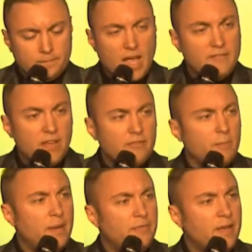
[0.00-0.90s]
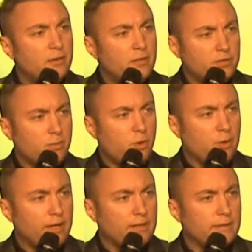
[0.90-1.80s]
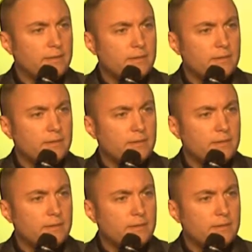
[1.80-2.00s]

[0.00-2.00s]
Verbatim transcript: Have you ever been there this morning?